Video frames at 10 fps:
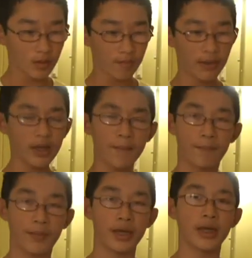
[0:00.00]
made
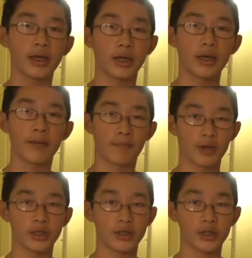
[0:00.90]
a big
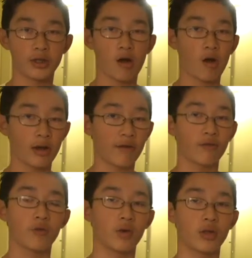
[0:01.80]
impression on
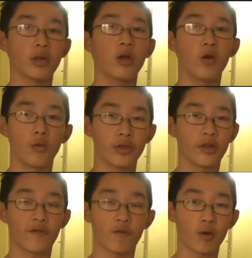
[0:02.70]
everyone with
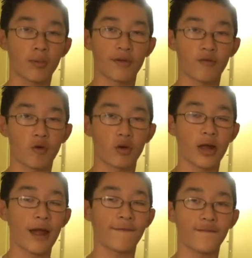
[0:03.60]
their
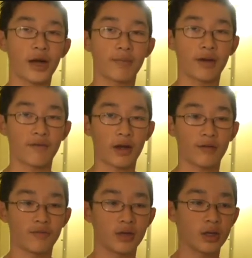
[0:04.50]
4x4 and 5x5.
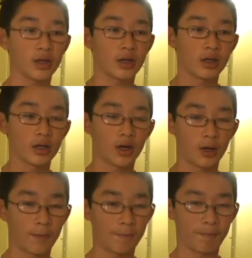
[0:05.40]

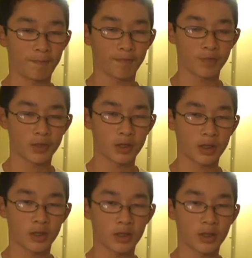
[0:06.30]

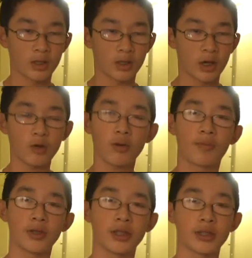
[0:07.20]
How do I
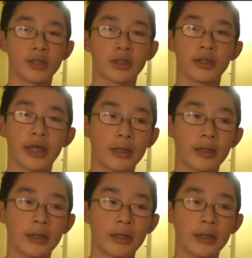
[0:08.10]
put this?